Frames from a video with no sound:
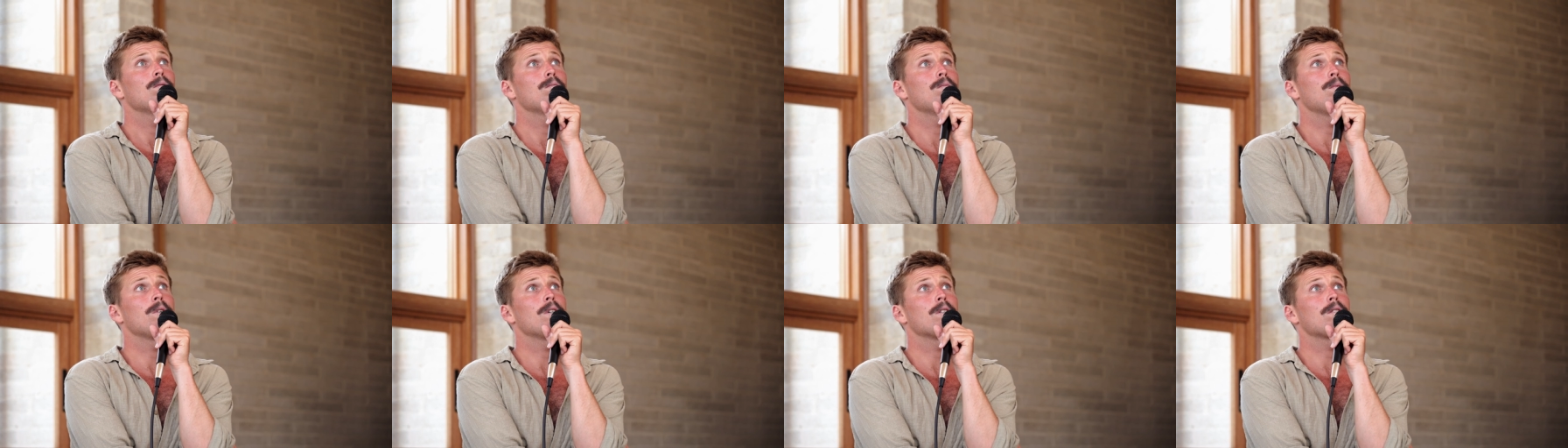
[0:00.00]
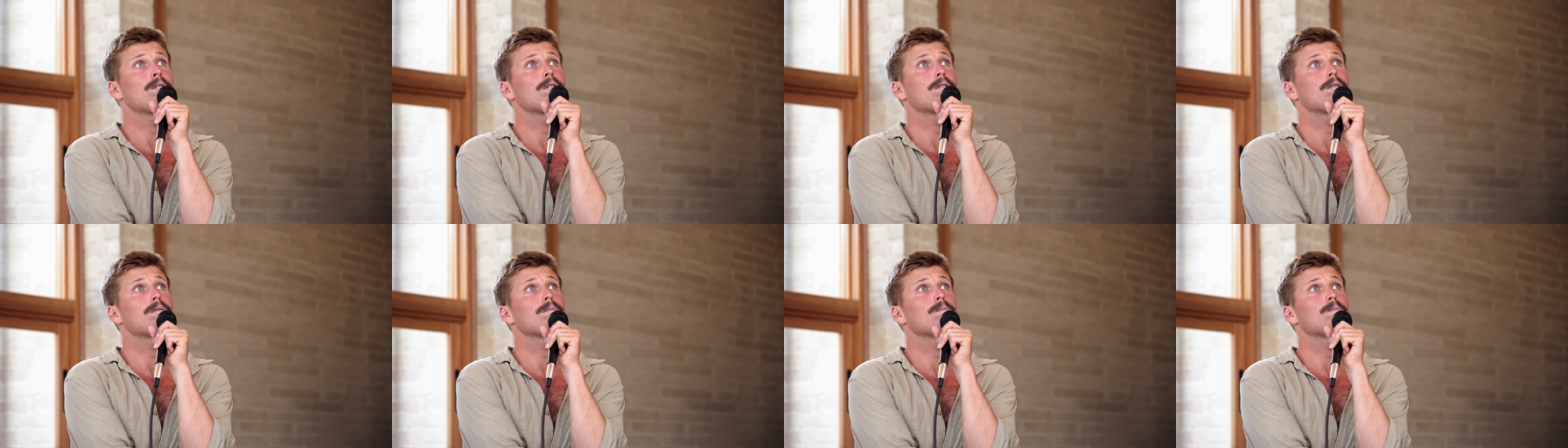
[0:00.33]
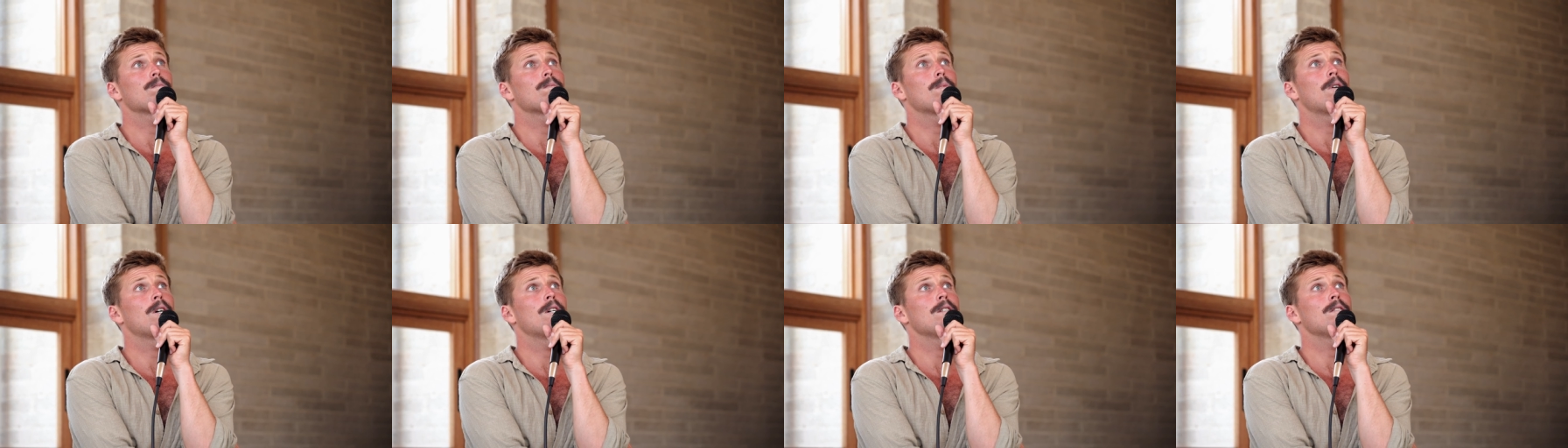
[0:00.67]
with
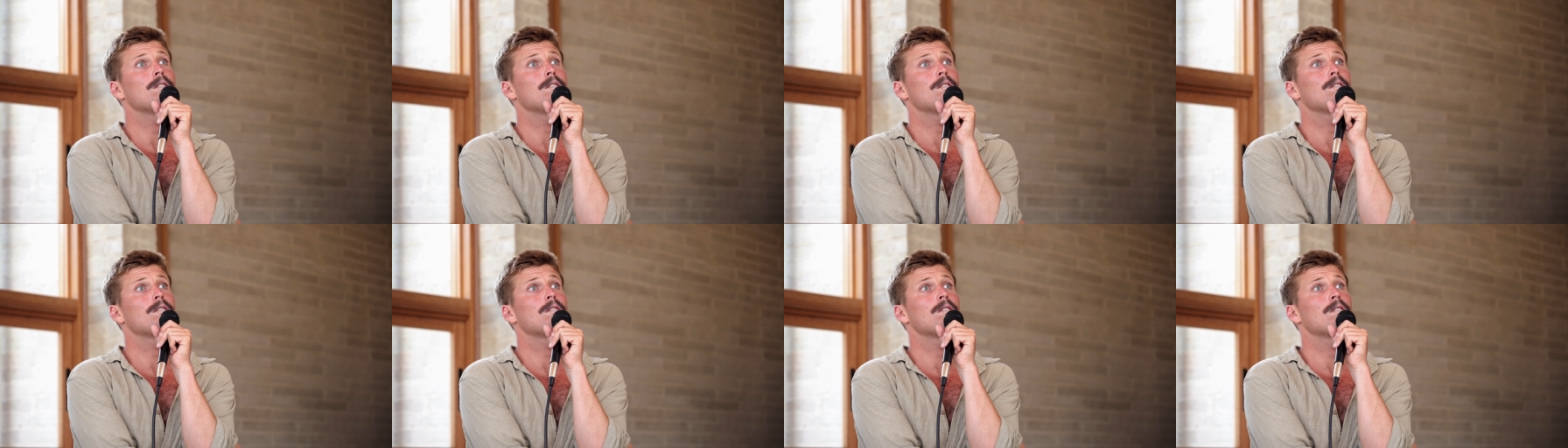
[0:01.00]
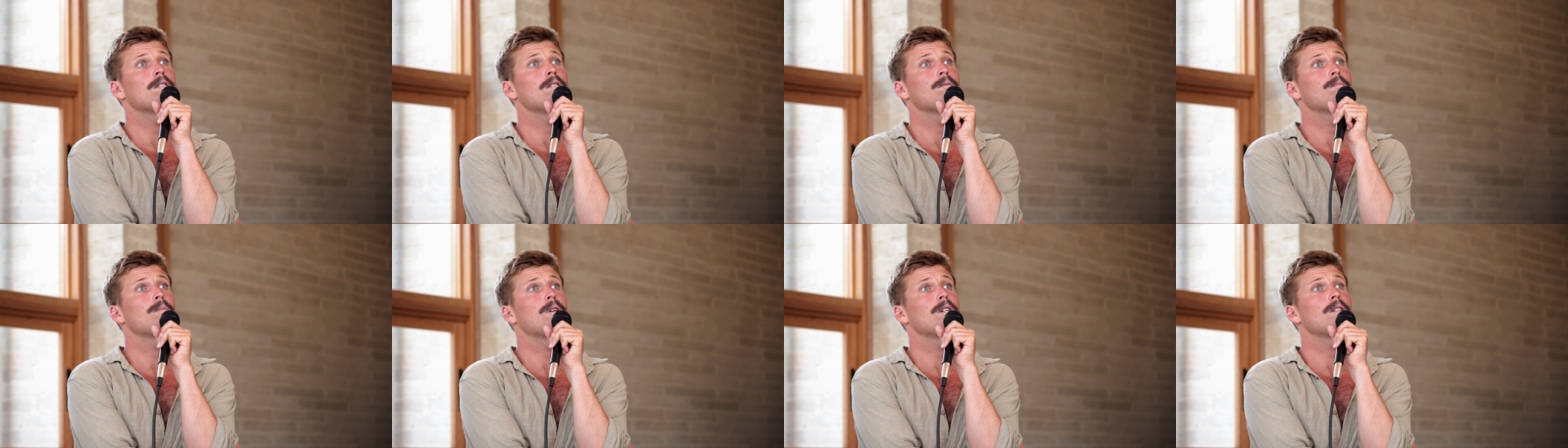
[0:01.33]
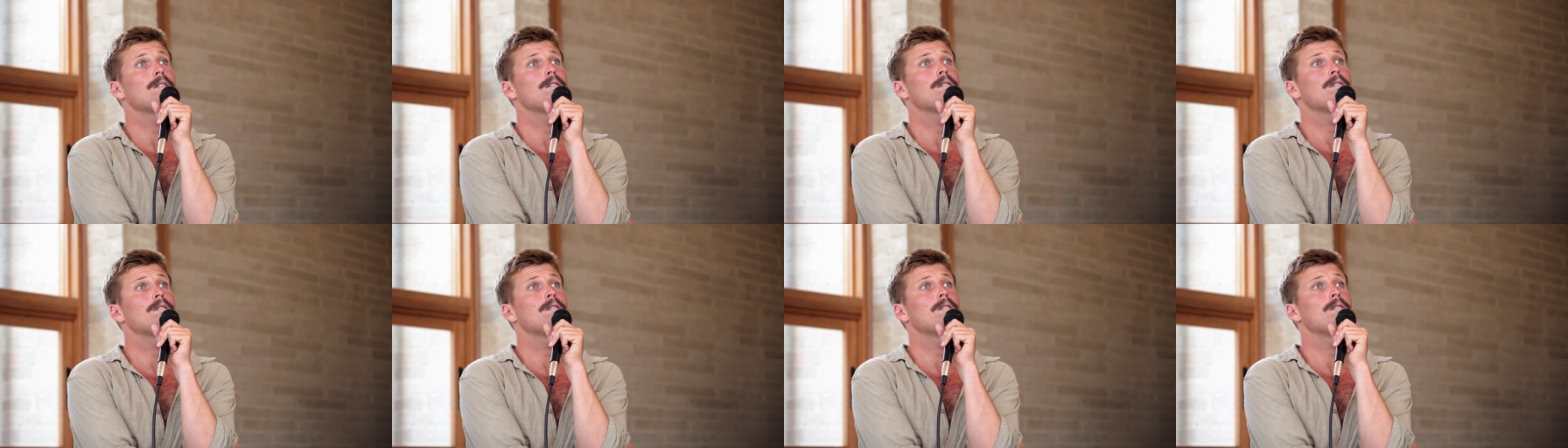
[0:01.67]
my sister and my
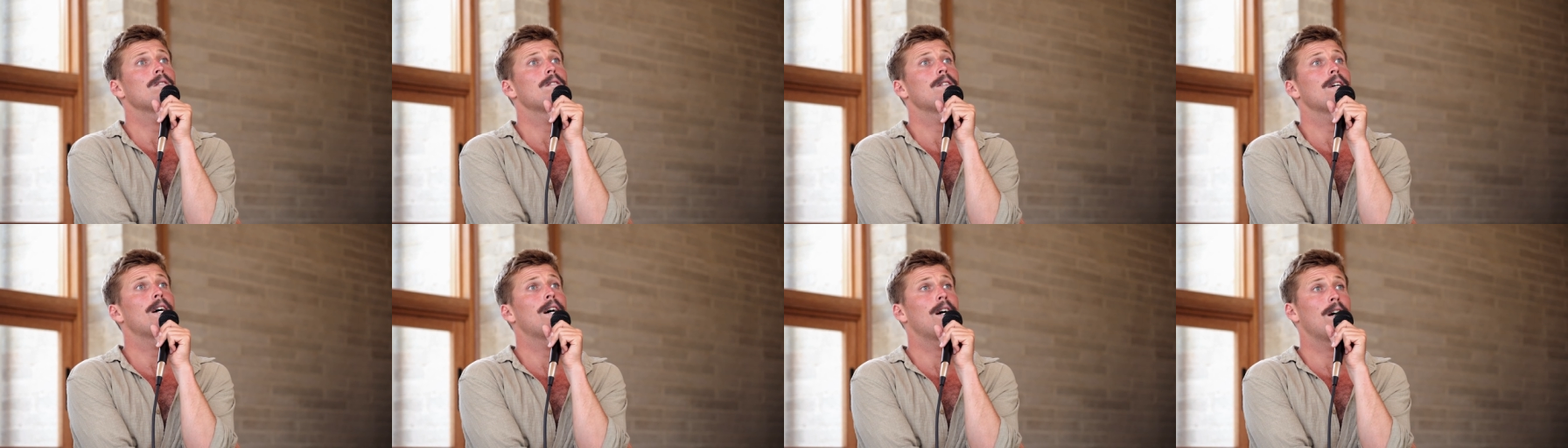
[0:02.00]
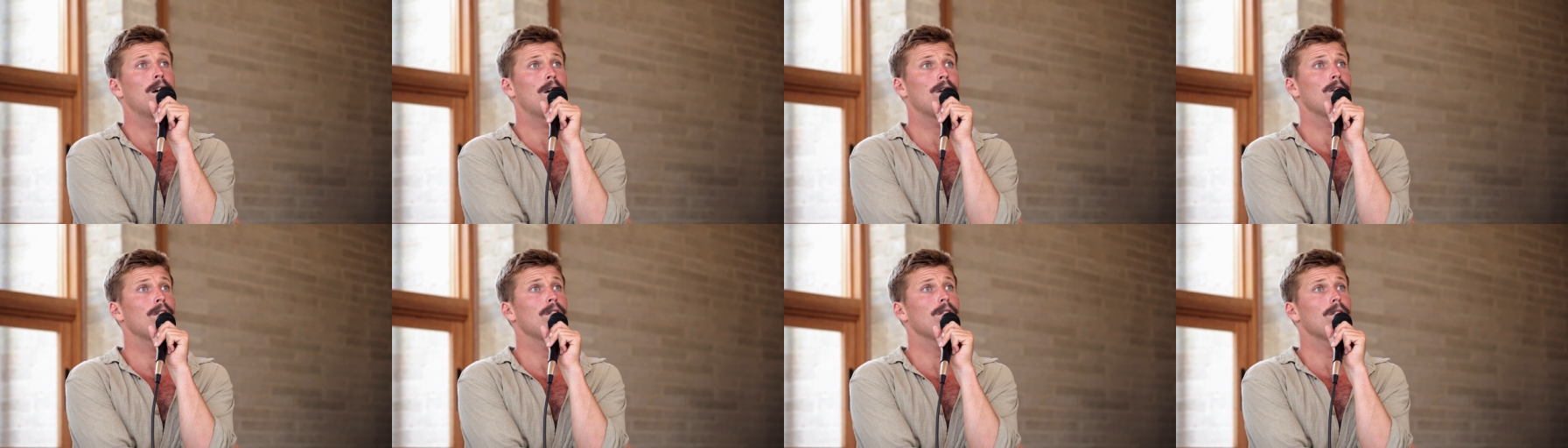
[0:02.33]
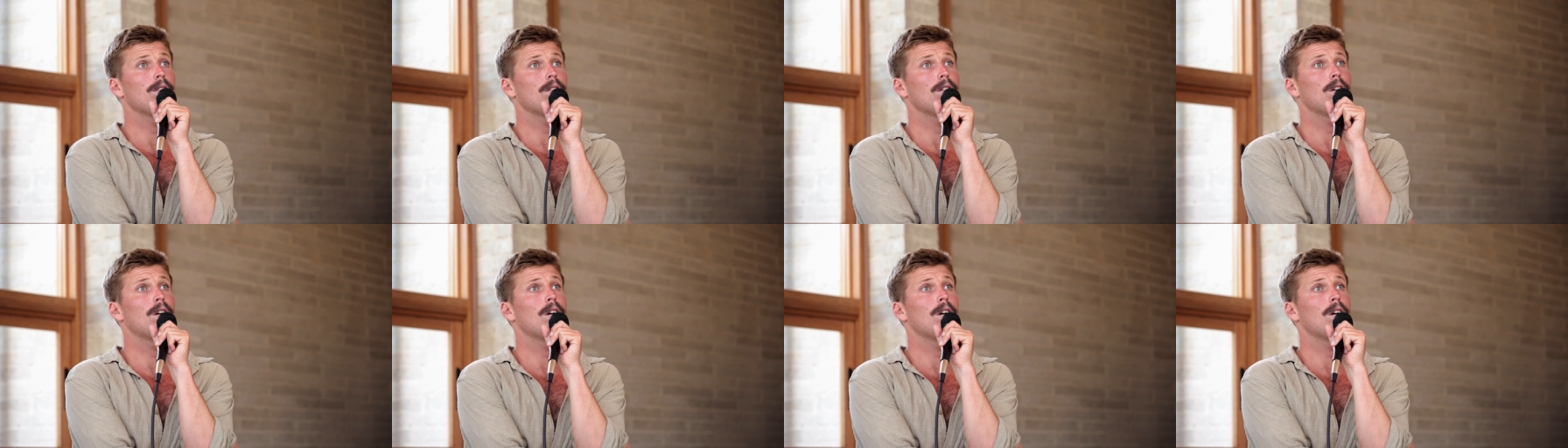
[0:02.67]
dad,